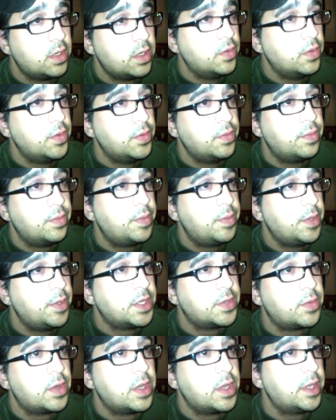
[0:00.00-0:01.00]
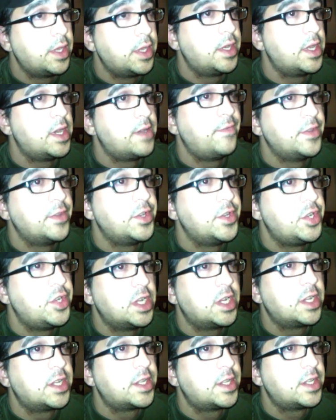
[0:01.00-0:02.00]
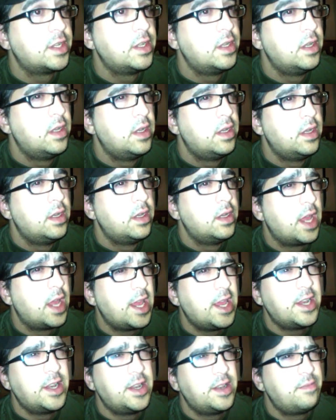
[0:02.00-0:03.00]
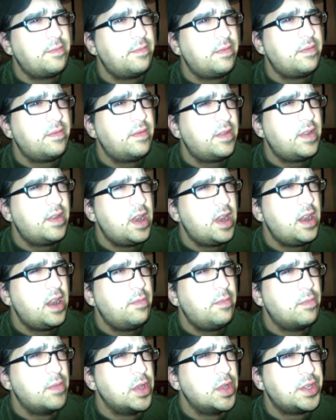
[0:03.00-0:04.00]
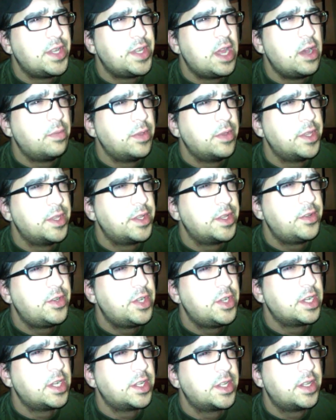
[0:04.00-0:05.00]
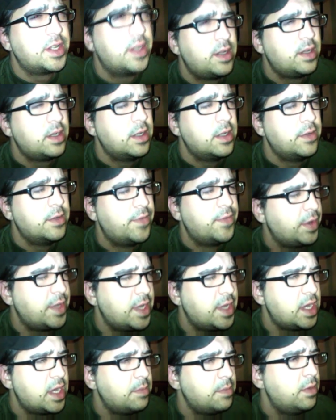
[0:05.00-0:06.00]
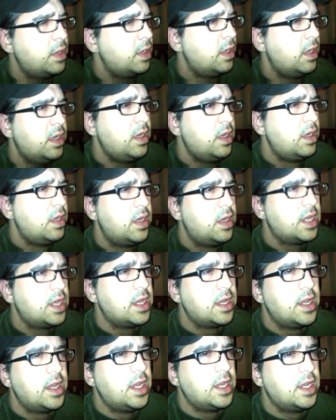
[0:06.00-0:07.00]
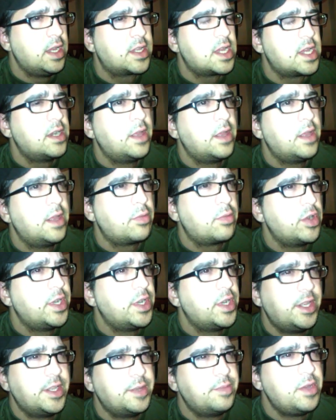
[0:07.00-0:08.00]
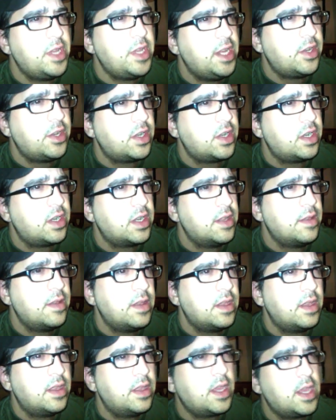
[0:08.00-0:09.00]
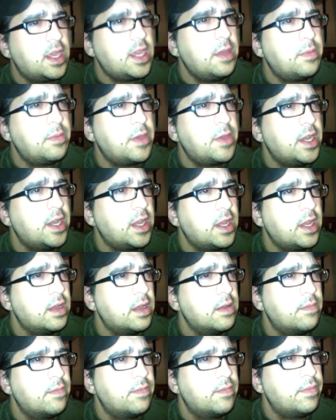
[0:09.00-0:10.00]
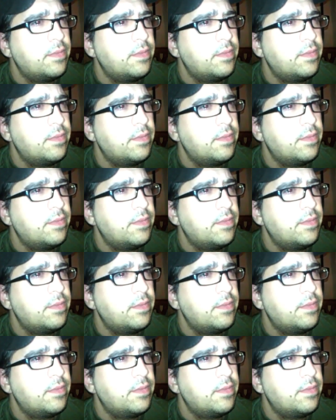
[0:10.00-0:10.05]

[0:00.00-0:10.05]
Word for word: who is one of the toughest chicks and most helpless chicks of all time. Uh, it's kind of like Princess Peach. Uh, they keep getting